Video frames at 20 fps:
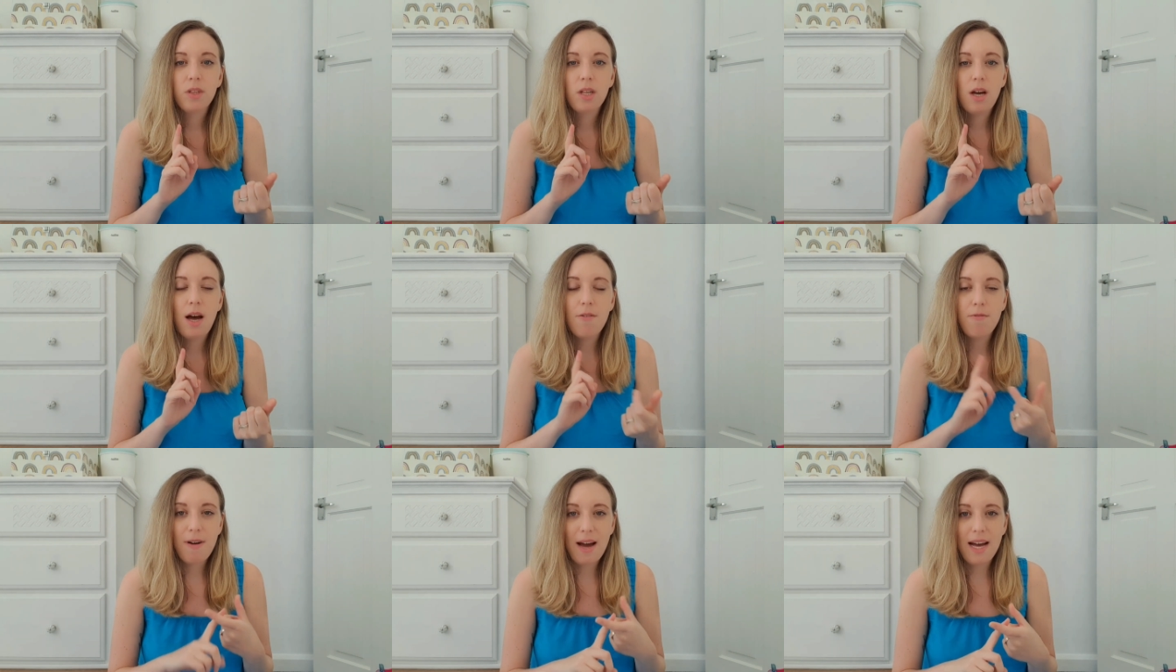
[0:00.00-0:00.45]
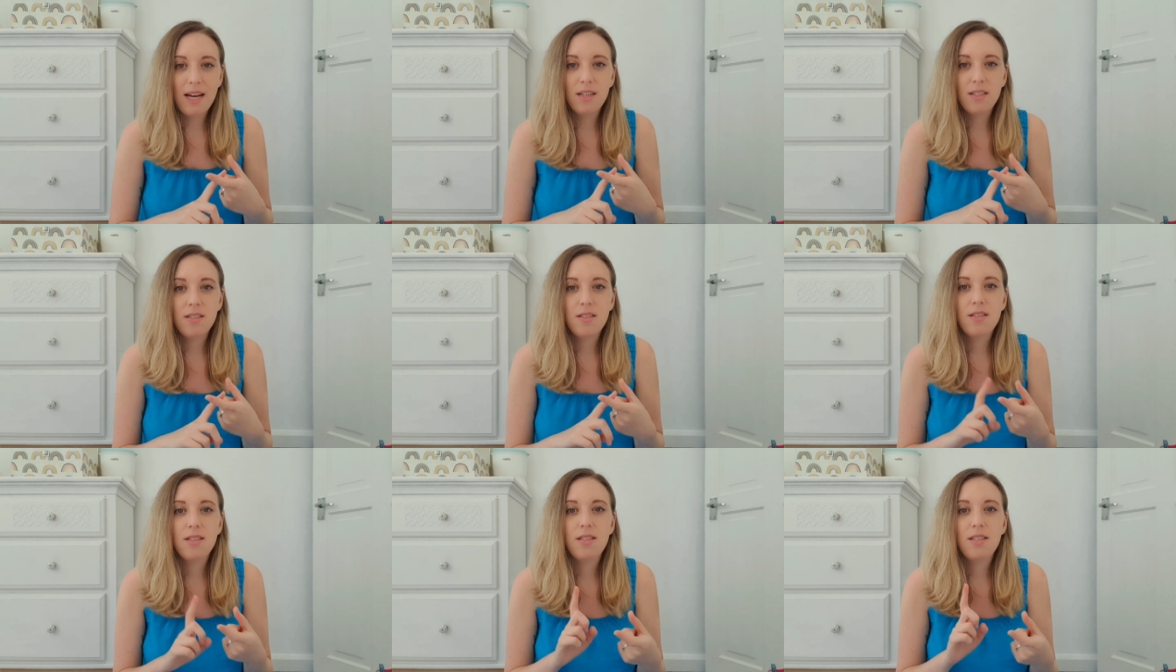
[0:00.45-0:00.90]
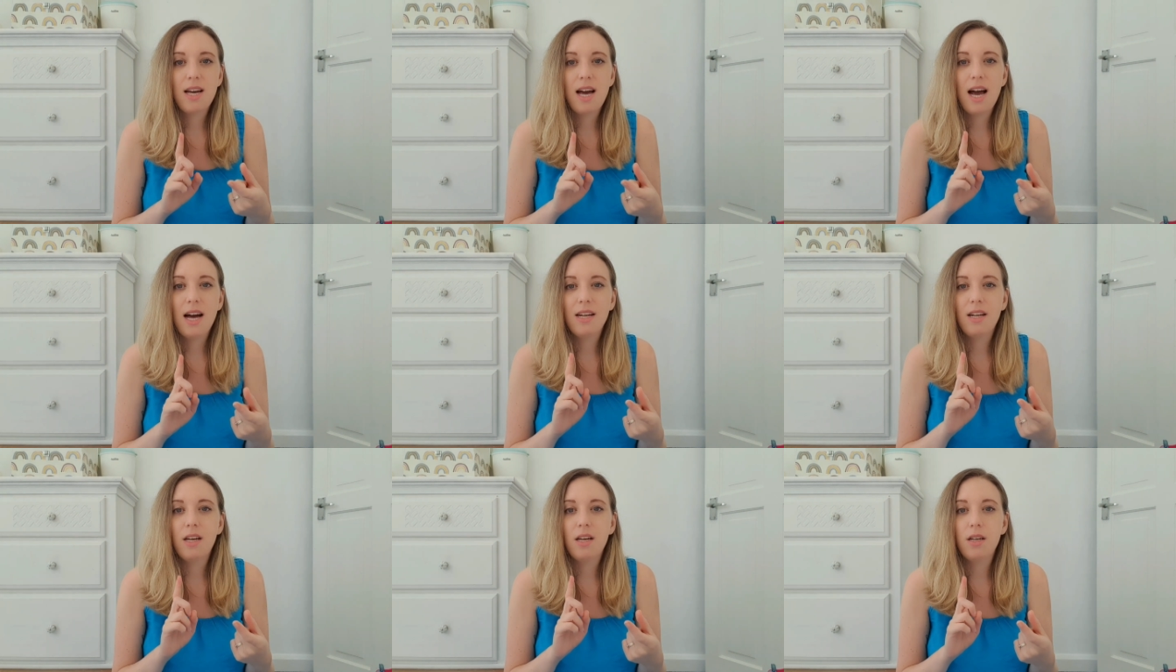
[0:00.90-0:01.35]
a vest
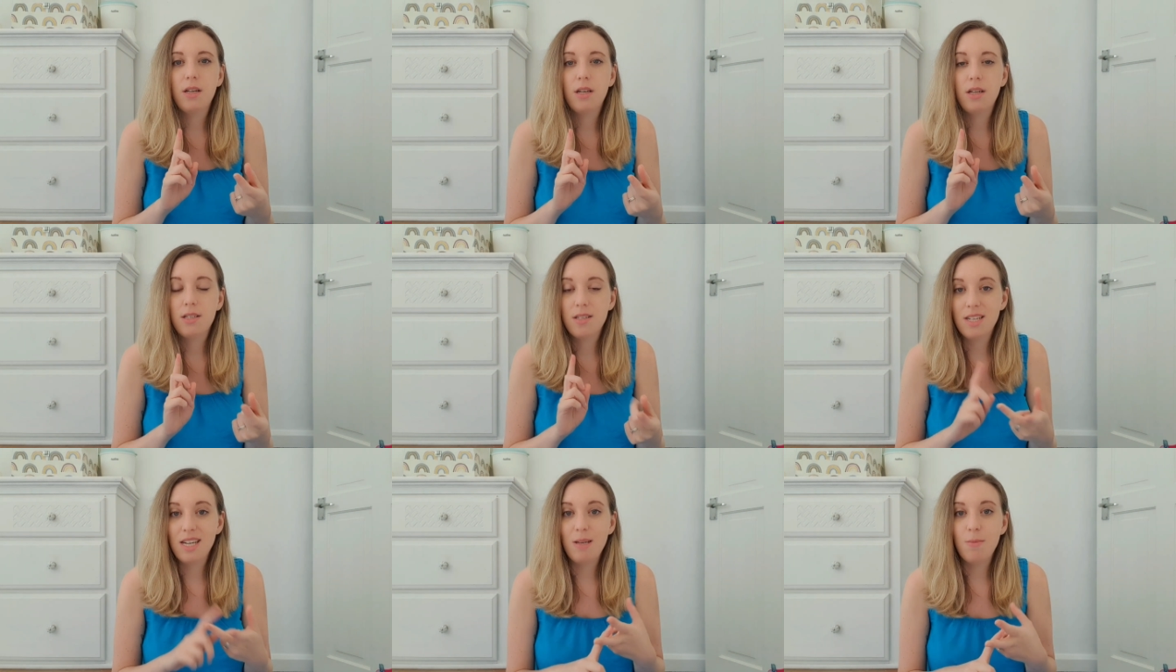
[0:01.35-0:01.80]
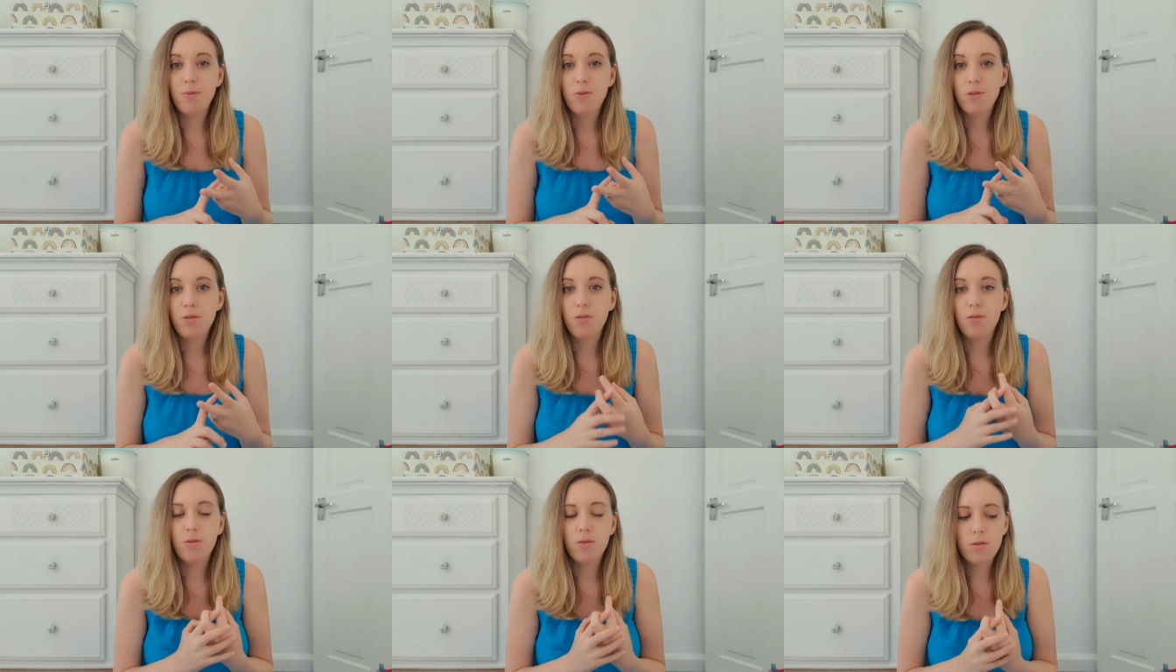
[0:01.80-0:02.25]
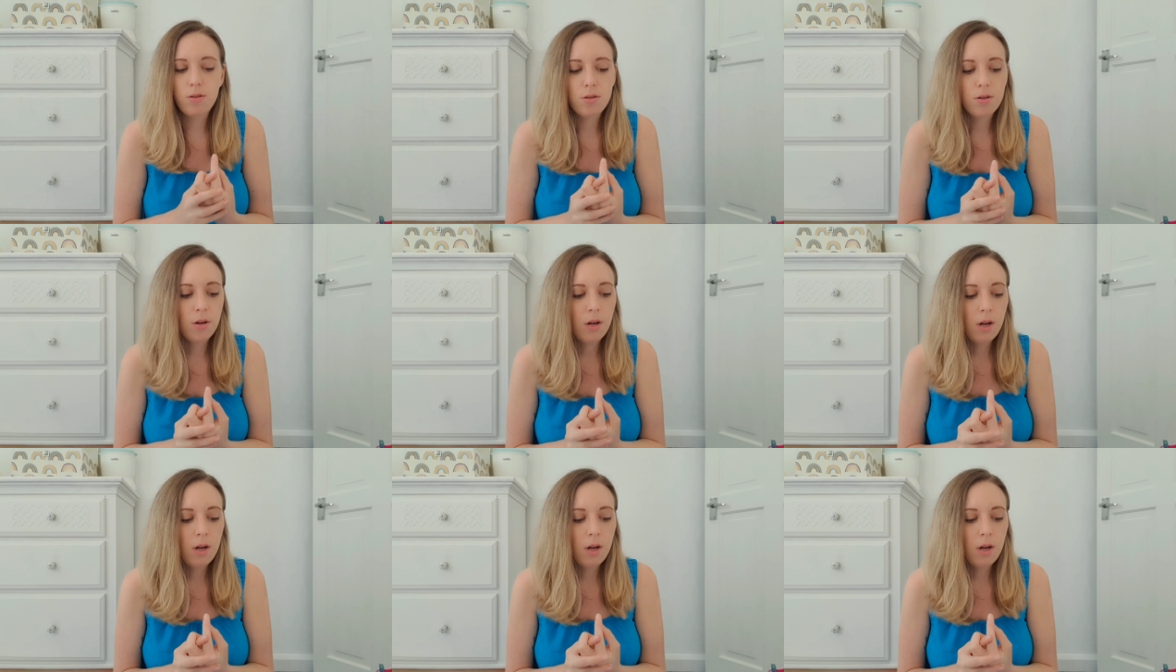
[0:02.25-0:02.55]
and a sleep suit,